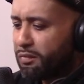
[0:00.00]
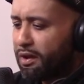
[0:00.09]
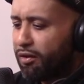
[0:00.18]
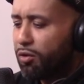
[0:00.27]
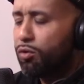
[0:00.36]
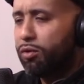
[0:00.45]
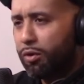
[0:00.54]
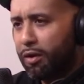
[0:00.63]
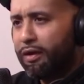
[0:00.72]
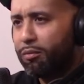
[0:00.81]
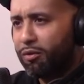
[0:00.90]
the guru
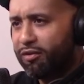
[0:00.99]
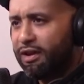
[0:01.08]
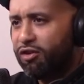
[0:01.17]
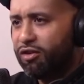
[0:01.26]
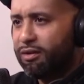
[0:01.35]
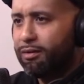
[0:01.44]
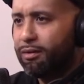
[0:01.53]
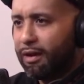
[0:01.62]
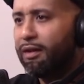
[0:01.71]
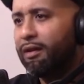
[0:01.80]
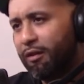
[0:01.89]
that was teaching
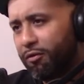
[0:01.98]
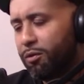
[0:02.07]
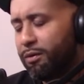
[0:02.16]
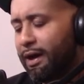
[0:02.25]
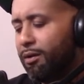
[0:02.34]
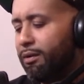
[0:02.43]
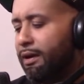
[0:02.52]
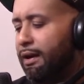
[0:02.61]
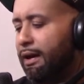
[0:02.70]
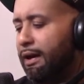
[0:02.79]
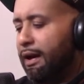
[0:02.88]
that, that they flew down
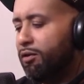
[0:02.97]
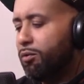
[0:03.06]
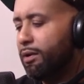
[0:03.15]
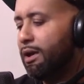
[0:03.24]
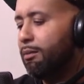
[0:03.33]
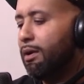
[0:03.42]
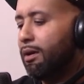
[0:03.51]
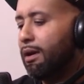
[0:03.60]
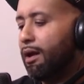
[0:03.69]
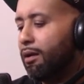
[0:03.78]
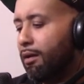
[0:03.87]
and talking about
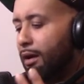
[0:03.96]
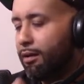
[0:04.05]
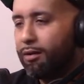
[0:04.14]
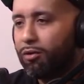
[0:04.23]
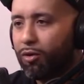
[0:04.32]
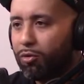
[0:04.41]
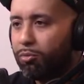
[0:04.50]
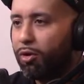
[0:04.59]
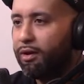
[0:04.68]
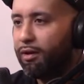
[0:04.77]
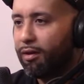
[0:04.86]
like until your whole
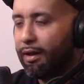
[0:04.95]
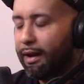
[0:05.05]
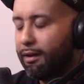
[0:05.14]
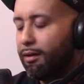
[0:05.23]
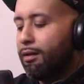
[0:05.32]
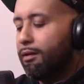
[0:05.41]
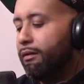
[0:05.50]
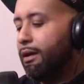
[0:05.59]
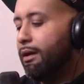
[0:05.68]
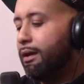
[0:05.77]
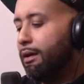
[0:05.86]
body is light and stuff
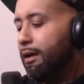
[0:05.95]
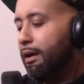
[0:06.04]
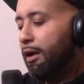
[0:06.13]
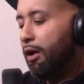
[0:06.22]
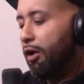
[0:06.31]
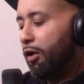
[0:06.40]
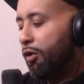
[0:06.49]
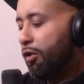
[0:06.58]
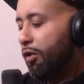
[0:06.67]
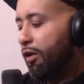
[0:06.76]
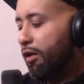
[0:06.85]
like that.
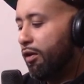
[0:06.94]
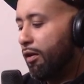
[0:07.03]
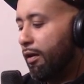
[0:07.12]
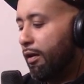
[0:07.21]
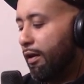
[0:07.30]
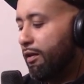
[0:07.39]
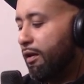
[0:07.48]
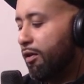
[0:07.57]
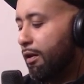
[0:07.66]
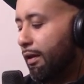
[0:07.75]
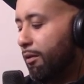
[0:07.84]
There's I think there's
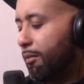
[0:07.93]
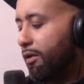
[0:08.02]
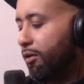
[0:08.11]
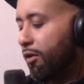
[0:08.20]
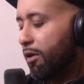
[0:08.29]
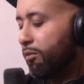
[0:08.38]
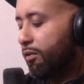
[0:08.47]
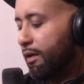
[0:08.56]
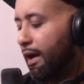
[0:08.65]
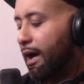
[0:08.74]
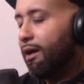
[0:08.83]
another misconception
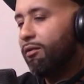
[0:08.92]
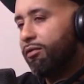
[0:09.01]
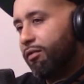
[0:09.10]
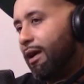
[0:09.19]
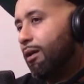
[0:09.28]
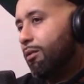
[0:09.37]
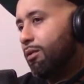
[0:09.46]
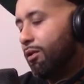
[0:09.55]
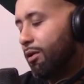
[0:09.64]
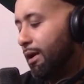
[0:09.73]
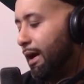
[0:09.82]
that I've found
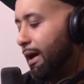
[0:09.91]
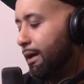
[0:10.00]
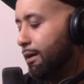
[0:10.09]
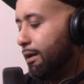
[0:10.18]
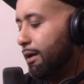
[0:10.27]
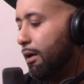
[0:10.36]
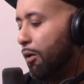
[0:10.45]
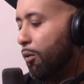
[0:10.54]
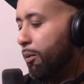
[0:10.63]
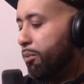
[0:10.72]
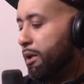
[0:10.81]
online
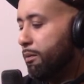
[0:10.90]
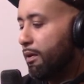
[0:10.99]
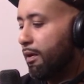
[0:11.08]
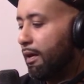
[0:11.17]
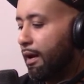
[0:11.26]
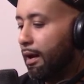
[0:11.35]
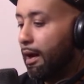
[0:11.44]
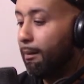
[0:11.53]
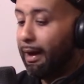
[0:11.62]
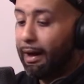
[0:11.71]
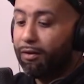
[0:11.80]
where people is like I'm
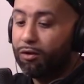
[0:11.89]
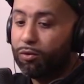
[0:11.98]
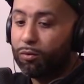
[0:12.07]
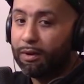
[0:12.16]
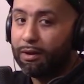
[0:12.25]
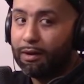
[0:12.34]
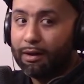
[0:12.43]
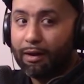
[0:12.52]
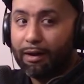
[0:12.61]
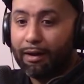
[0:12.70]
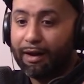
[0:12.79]
either doing
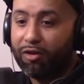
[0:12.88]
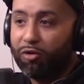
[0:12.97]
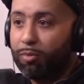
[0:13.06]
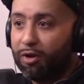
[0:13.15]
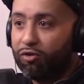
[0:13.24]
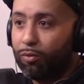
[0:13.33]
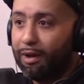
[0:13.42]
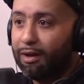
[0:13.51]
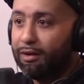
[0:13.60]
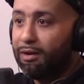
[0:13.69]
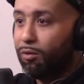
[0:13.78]
light
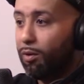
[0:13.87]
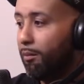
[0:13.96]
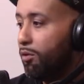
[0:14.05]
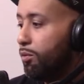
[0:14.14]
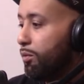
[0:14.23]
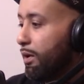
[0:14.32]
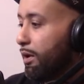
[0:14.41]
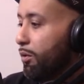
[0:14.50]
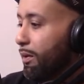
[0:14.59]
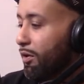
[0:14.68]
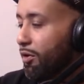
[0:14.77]
spirituality or I'm do,
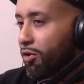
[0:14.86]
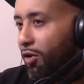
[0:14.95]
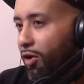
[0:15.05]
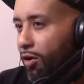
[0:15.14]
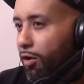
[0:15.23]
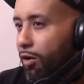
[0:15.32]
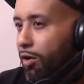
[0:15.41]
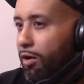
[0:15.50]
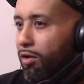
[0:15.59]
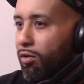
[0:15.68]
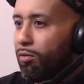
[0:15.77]
doing the dark
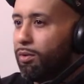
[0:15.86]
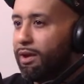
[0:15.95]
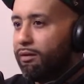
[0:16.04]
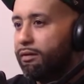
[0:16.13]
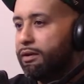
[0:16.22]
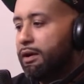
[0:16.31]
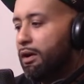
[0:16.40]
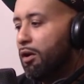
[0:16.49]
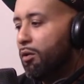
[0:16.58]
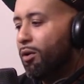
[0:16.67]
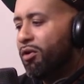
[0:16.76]
arts or whatever.
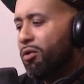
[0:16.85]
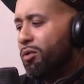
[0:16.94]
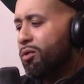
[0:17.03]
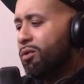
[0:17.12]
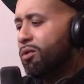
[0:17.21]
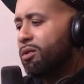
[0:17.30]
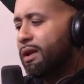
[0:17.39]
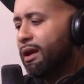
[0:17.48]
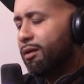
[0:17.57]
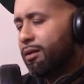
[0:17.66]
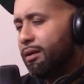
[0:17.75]
What's your your
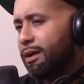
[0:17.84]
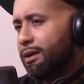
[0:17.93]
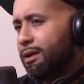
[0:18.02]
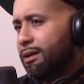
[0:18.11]
take on that?